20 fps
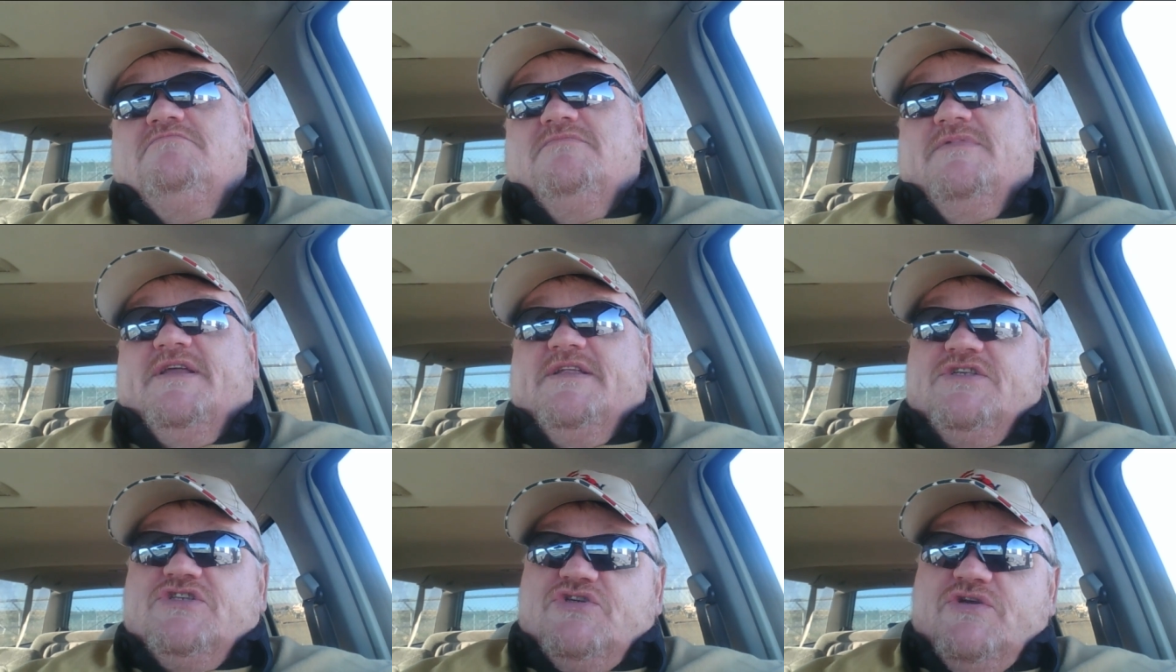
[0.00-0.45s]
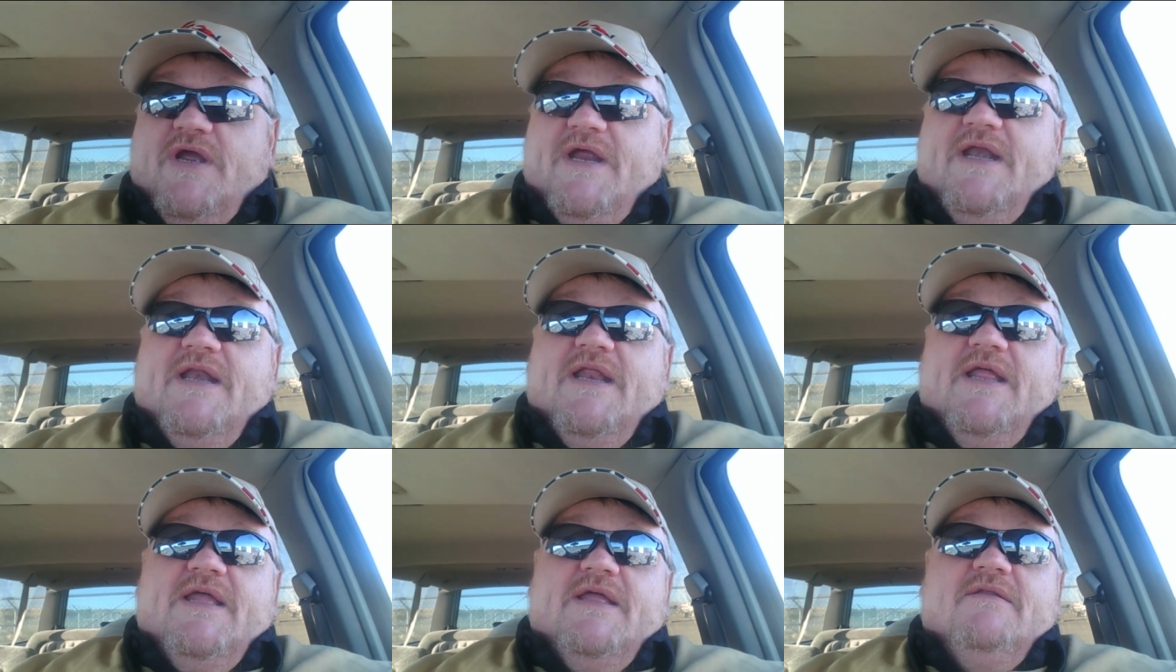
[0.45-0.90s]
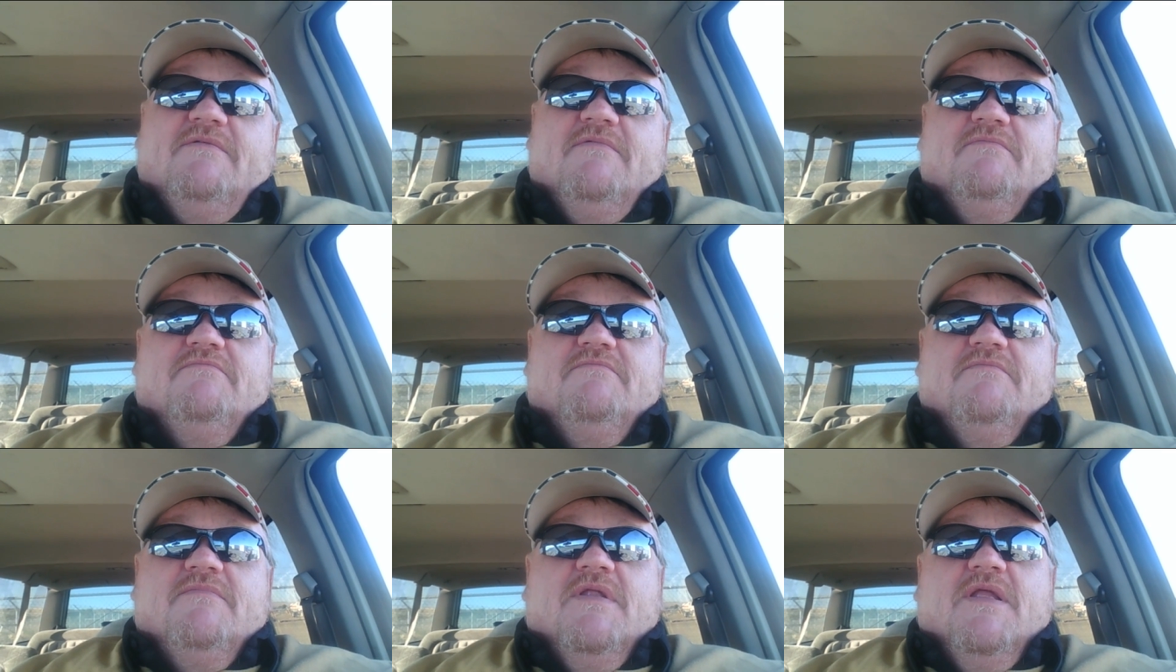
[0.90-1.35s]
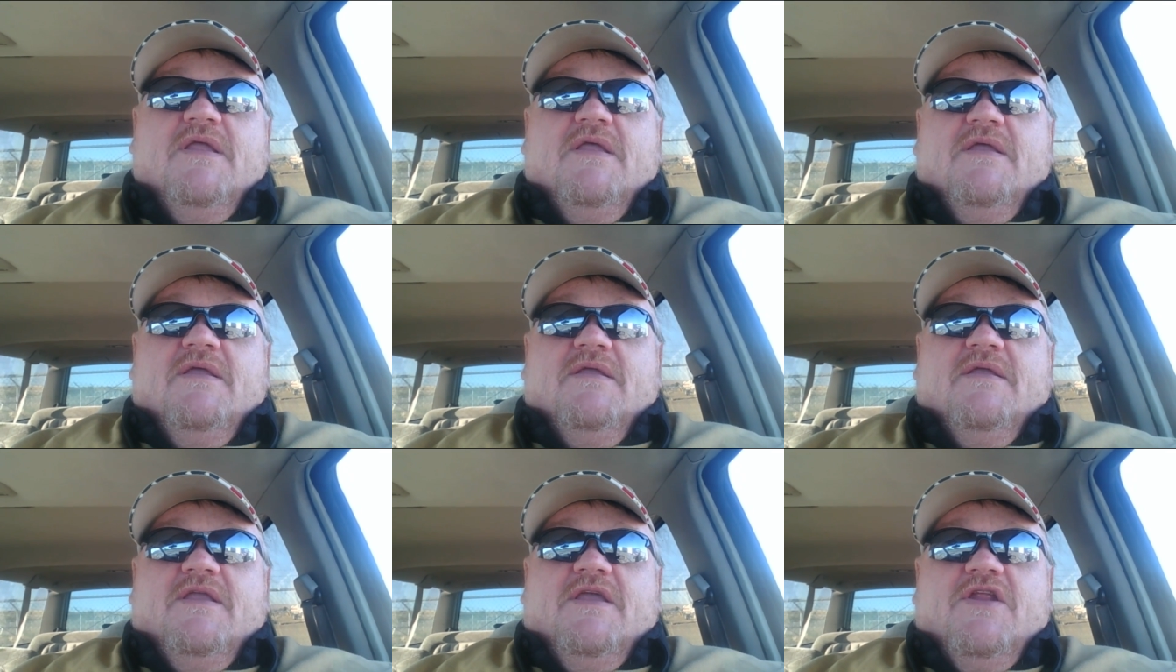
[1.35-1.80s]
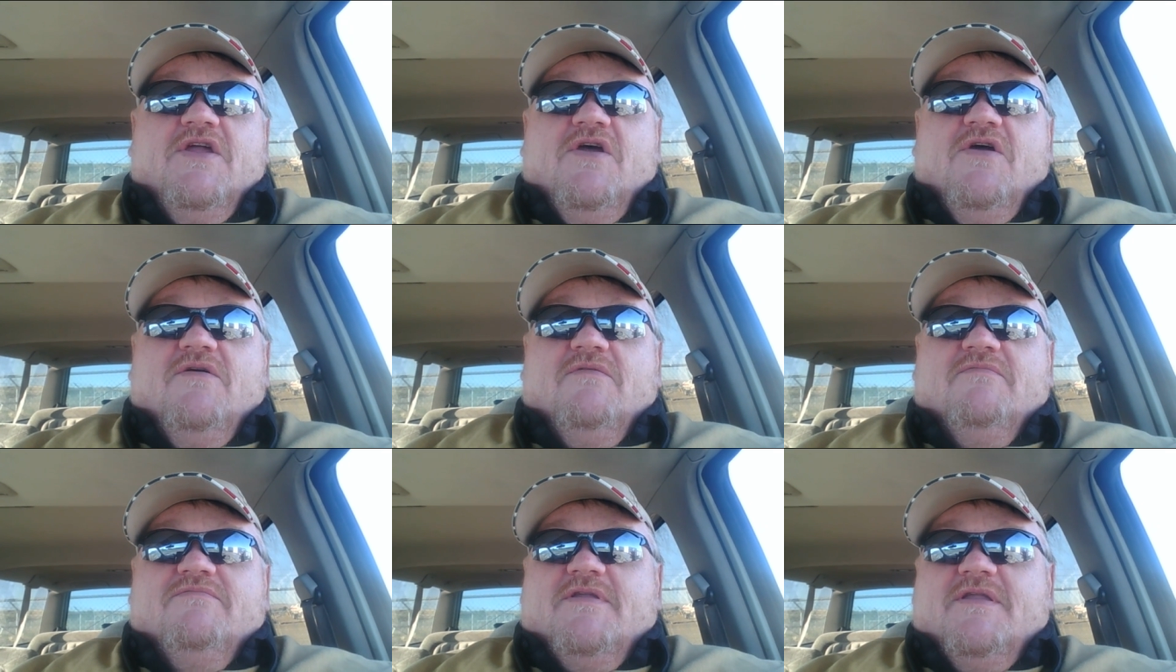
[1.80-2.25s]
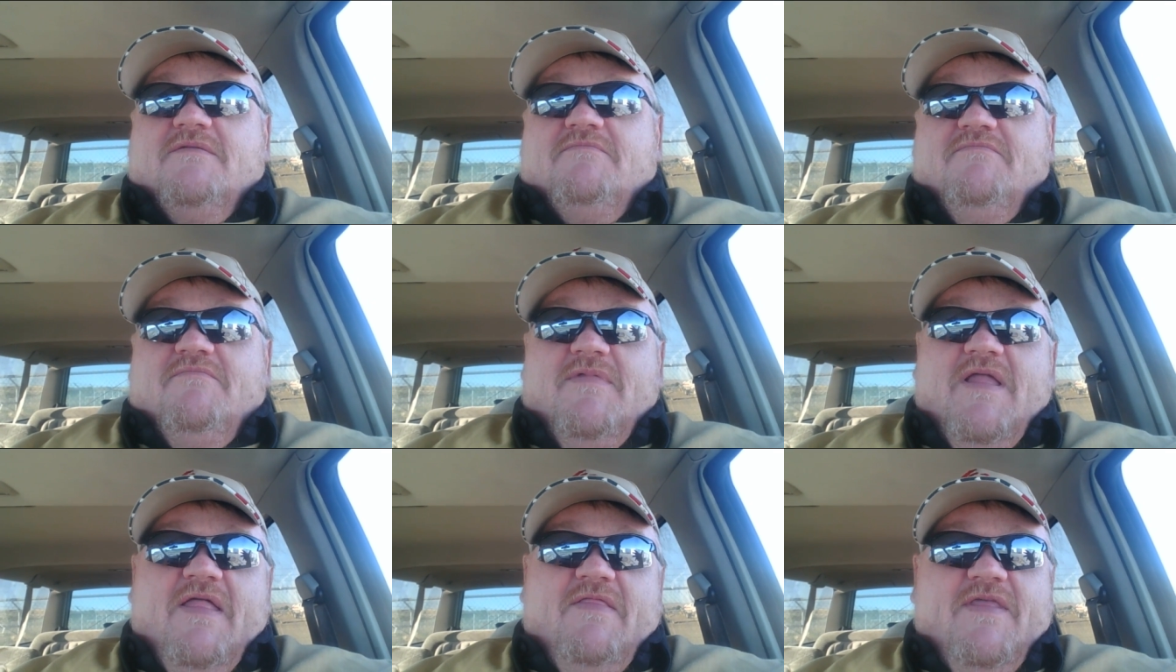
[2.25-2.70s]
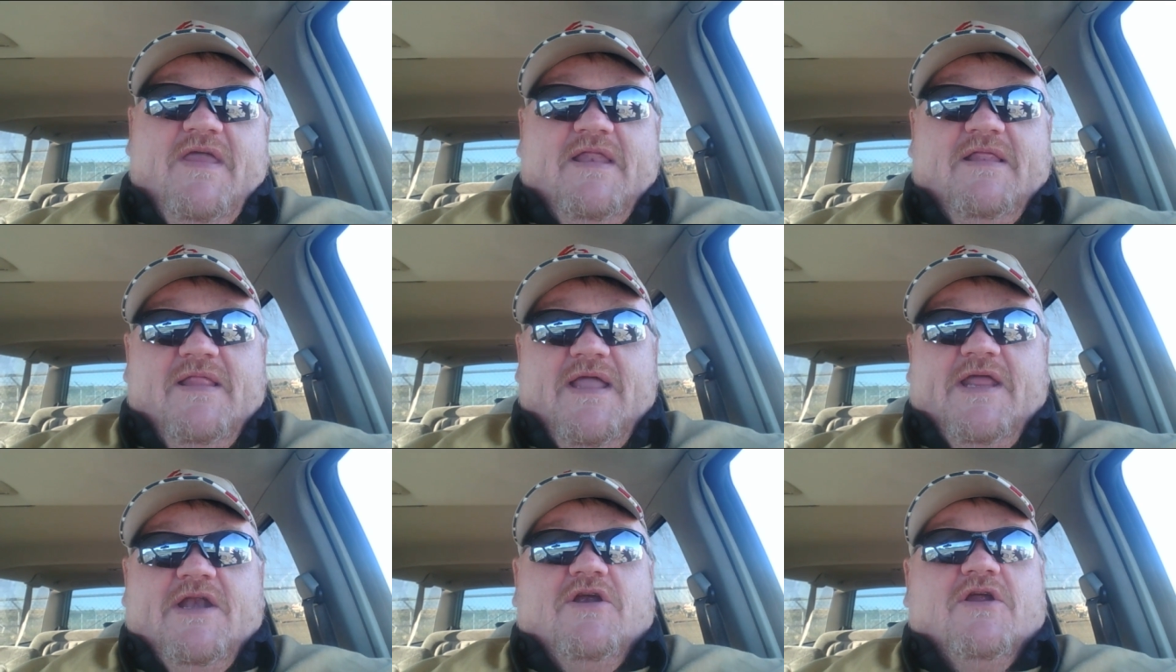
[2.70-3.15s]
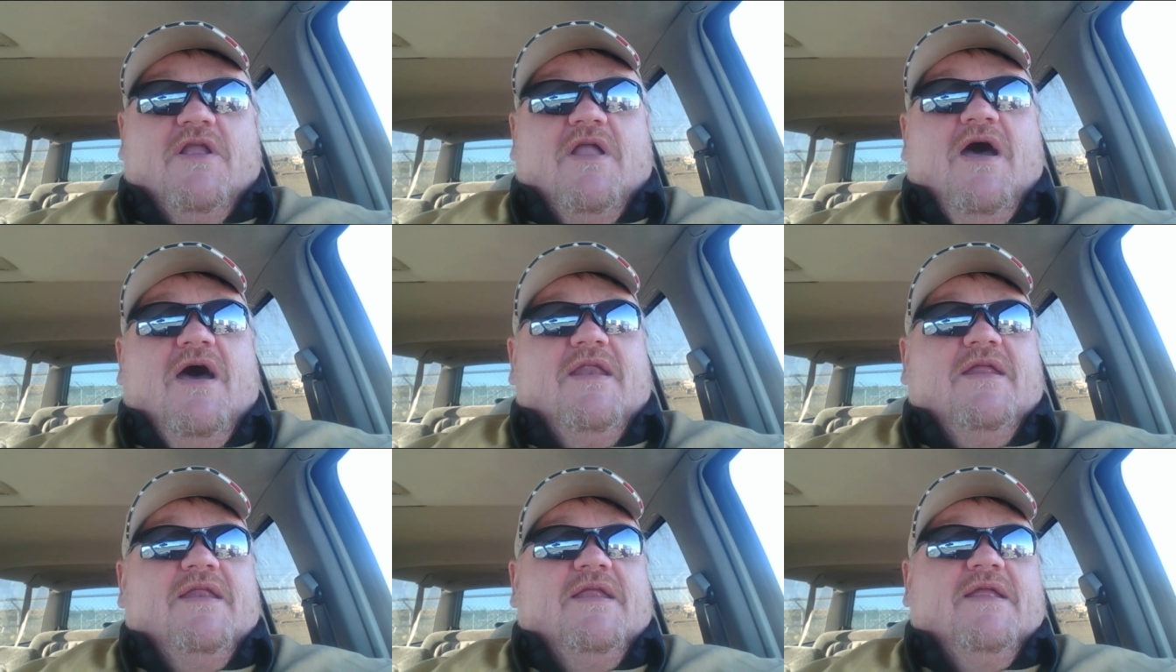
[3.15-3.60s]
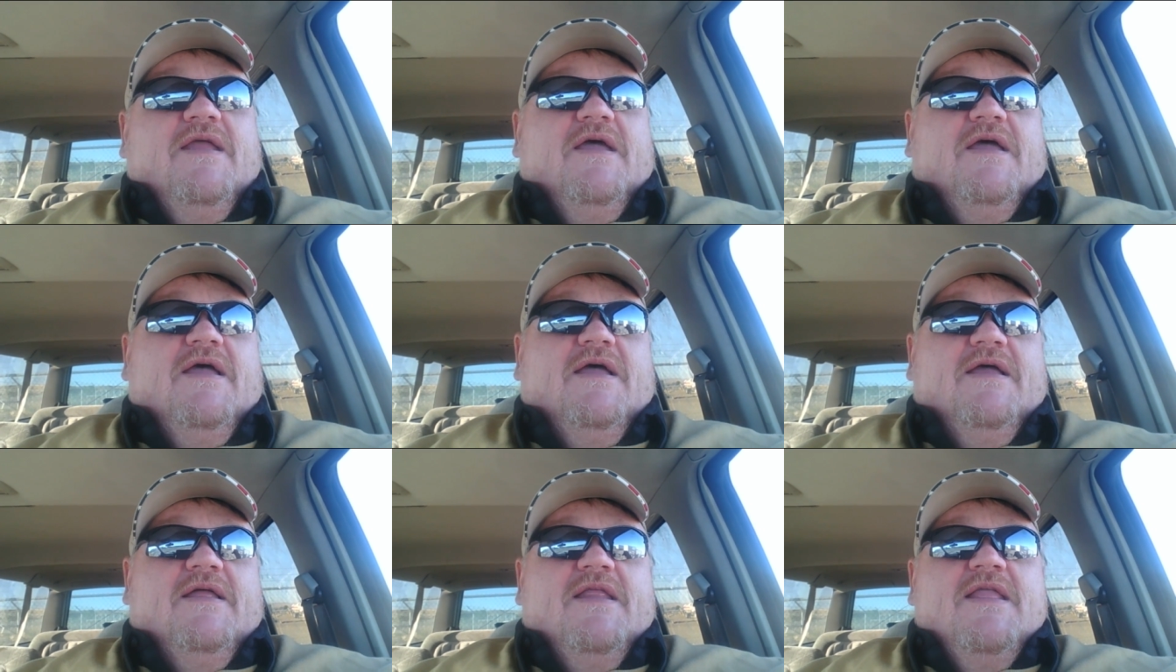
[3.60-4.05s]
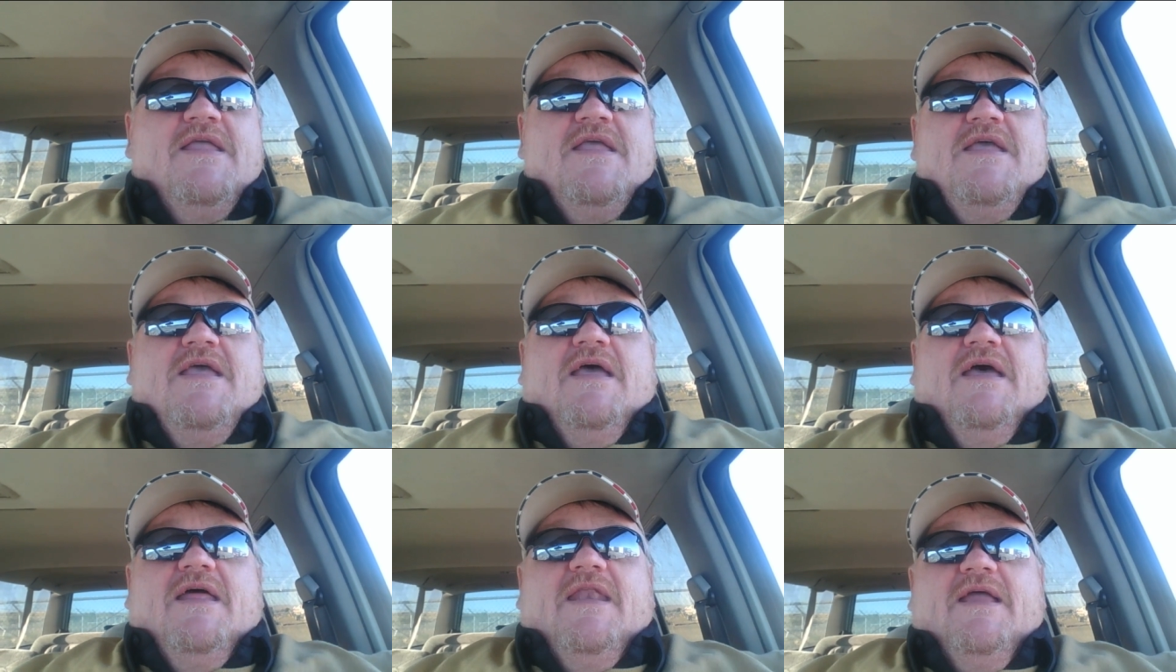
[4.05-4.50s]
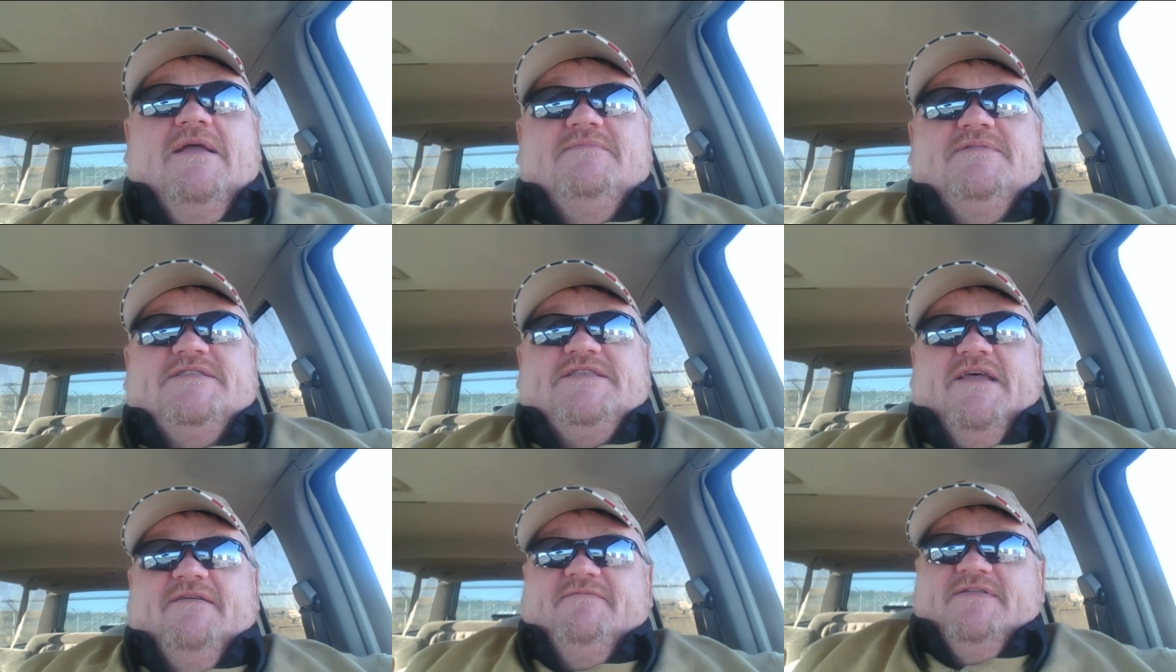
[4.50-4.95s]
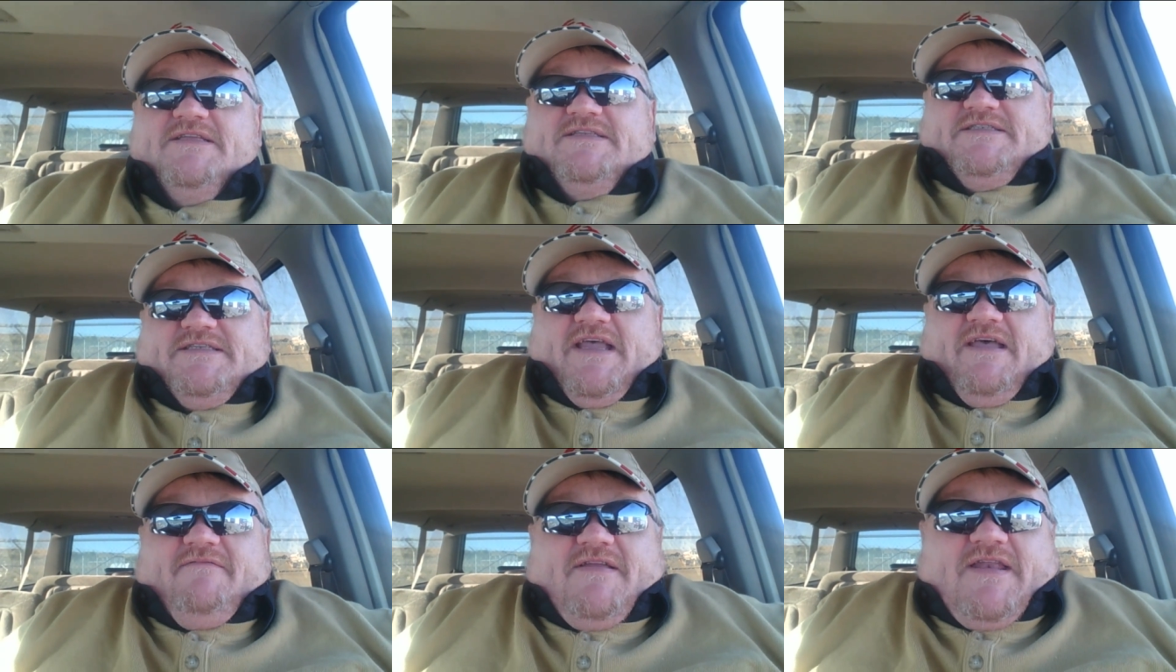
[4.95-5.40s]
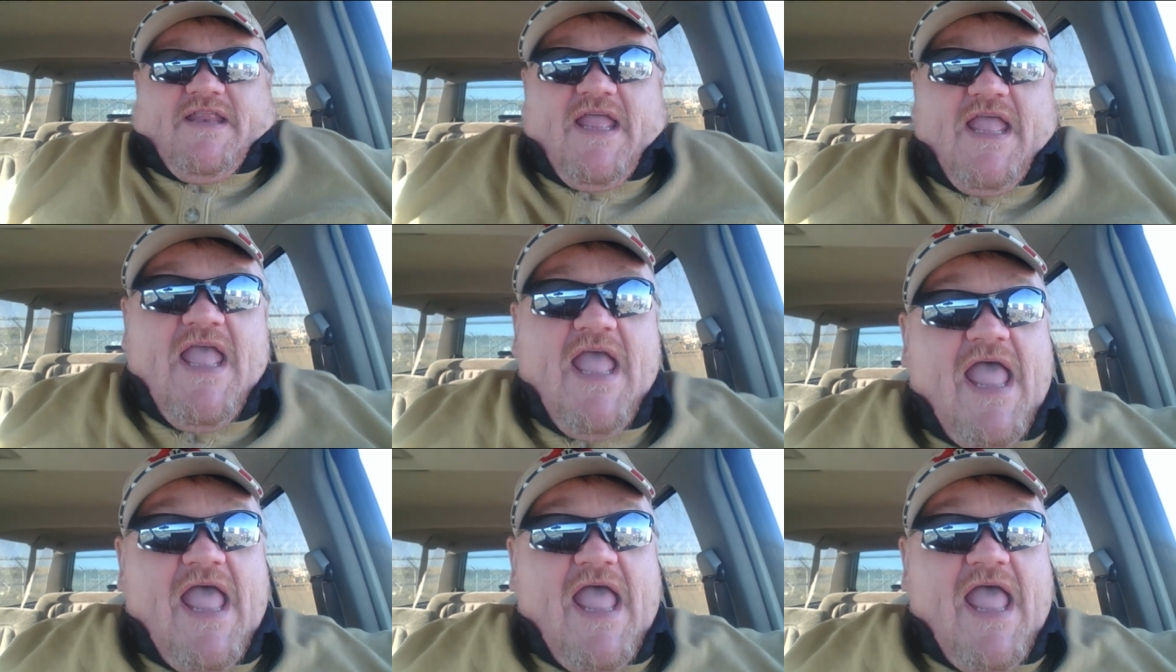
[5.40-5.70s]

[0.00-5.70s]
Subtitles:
then traded it, and then later got it an M77.